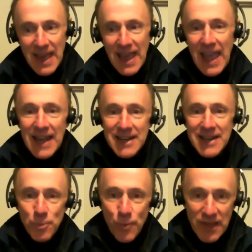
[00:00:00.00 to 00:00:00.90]
And
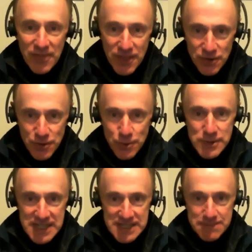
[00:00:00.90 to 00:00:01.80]
when the
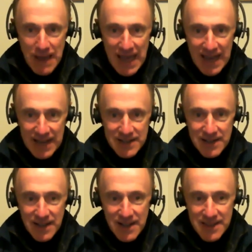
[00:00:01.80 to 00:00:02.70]
news is bad,
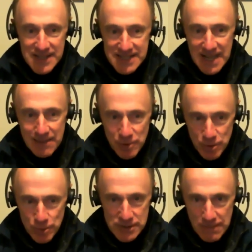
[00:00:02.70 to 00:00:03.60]
the same
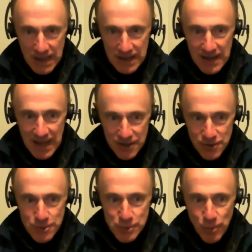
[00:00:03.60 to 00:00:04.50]
newsmen and
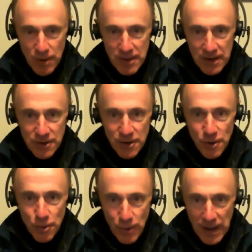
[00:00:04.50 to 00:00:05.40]
newswomen
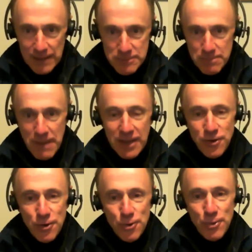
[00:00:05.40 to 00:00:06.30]
who helped make
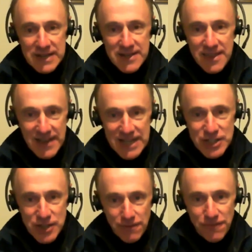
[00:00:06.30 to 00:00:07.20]
you into the
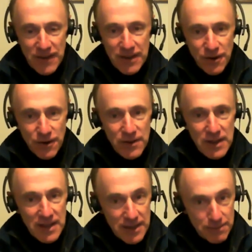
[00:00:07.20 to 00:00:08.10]
national figure
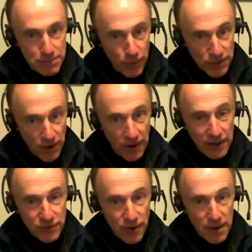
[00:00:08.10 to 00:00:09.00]
that both
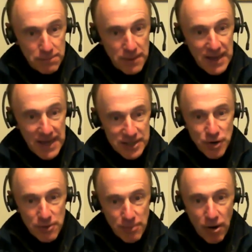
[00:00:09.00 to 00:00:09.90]
Donald Trump and
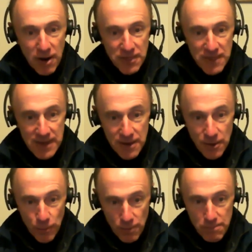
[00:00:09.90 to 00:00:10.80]
Joe McCarthy
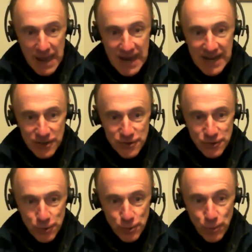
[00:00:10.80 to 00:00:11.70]
were made
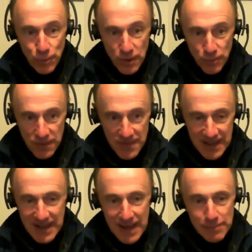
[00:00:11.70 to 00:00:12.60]
into with the
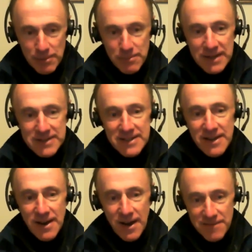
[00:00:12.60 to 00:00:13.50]
enablement
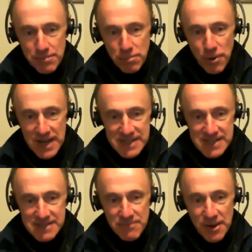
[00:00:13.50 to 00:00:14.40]
of the
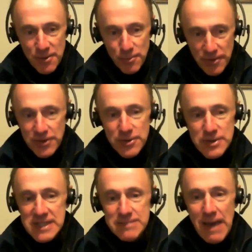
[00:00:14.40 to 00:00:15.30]
press When the
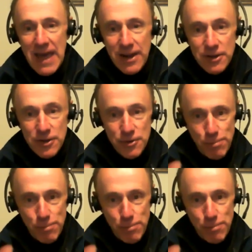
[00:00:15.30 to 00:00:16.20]
news is bad, you
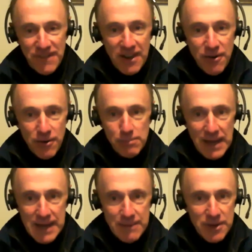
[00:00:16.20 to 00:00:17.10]
point the finger and
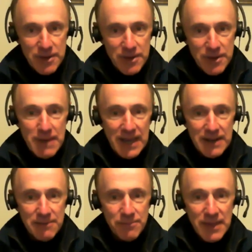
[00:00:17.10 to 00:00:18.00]
blame the
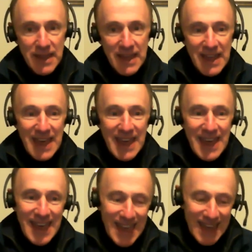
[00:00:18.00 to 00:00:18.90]
newsman.
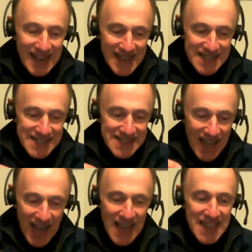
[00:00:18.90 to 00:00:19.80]
It is,
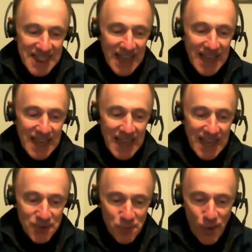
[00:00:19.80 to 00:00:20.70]
I think,
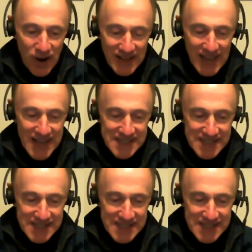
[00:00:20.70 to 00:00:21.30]
in one case